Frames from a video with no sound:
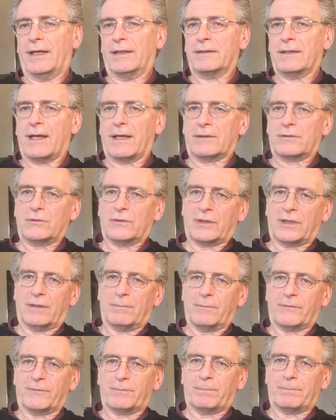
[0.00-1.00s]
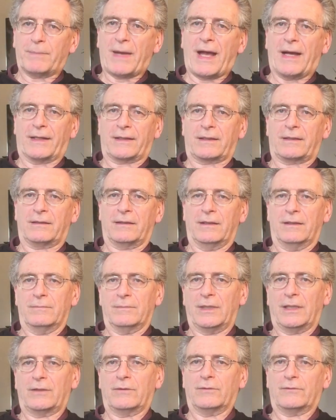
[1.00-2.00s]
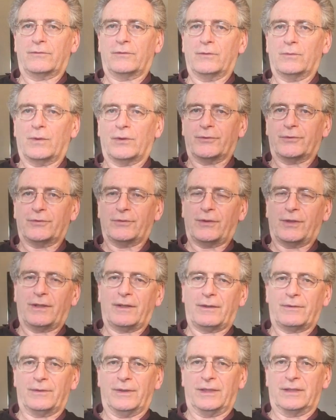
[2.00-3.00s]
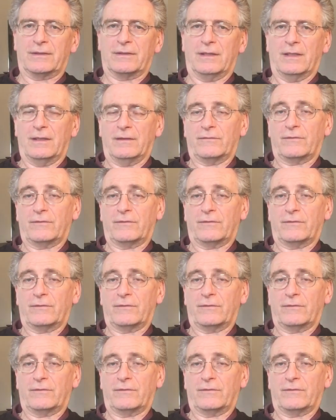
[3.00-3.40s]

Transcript: and yet you come back because you want to hear it.